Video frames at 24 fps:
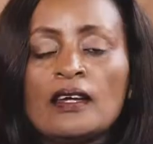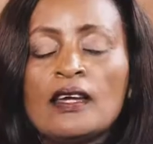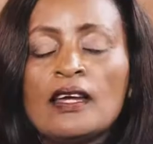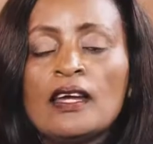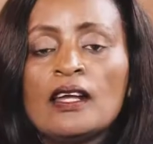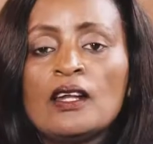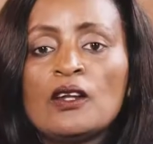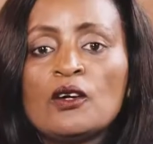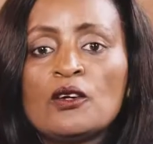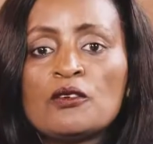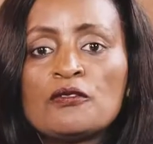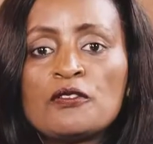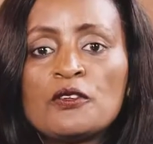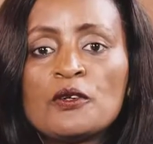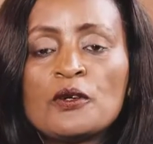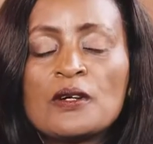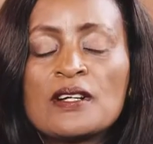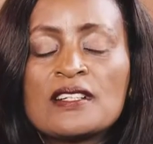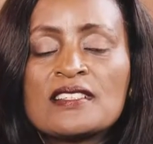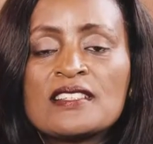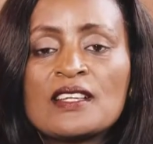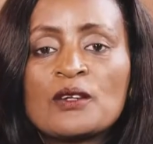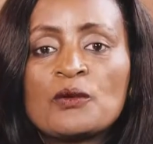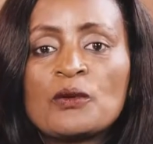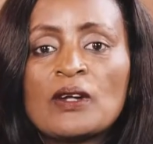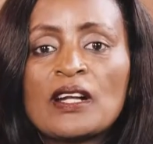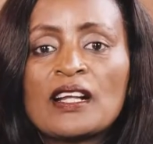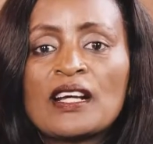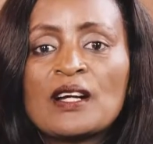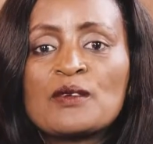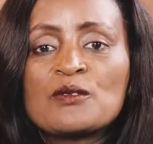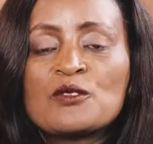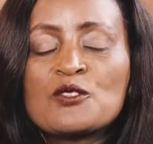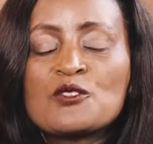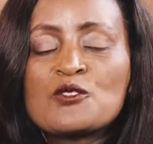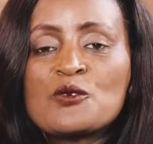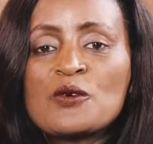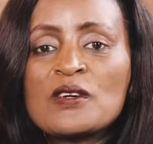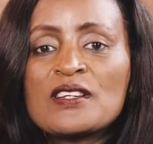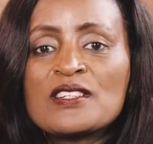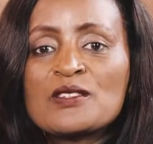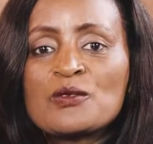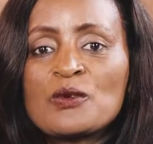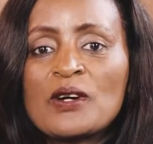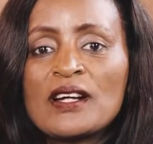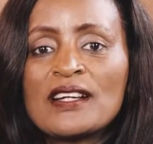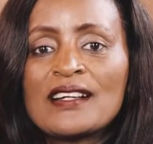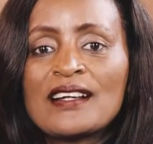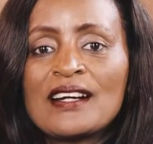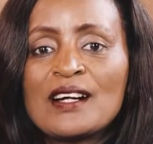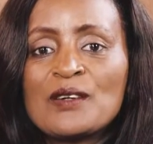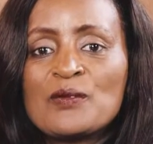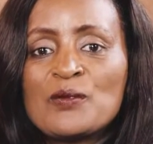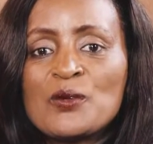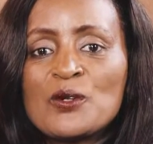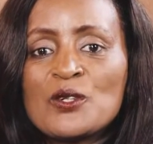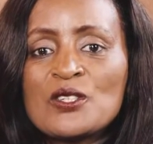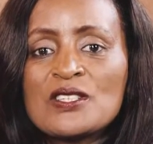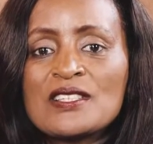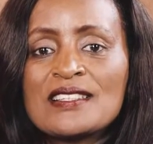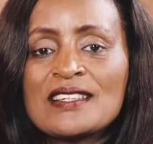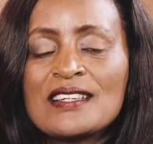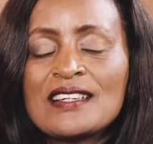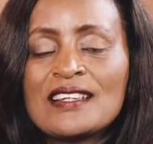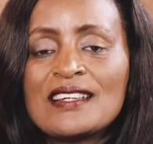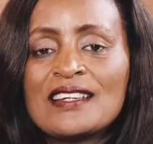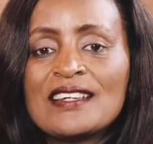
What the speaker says: Hello viewers and welcome to Two as One Couples.